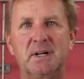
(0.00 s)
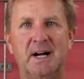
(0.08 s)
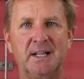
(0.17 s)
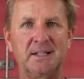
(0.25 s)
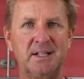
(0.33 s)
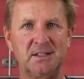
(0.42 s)

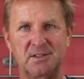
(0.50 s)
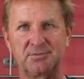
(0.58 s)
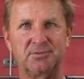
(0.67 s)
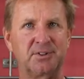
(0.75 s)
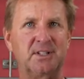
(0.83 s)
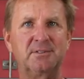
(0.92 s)
I like the
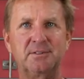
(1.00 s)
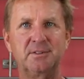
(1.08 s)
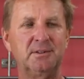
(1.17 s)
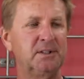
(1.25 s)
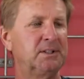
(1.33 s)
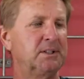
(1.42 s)

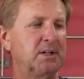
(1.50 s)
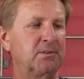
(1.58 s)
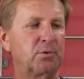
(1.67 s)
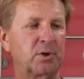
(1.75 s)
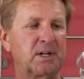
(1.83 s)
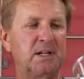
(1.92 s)
flavor
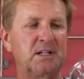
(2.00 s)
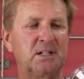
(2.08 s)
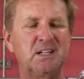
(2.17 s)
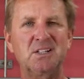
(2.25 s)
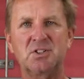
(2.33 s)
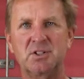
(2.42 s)
of organic
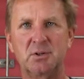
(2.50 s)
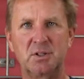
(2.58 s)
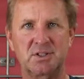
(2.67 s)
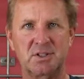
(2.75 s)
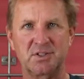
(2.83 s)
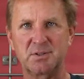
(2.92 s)
cane sugar.
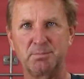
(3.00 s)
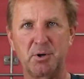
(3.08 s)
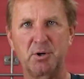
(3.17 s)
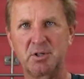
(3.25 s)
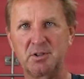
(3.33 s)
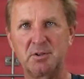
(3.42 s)
It does
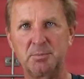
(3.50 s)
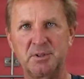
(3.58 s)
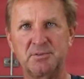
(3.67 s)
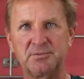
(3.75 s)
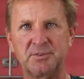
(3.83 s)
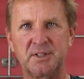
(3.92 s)
impart a little bit
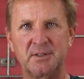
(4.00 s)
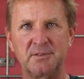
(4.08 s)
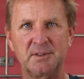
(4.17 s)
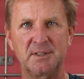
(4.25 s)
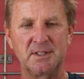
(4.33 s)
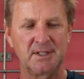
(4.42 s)
of flavor.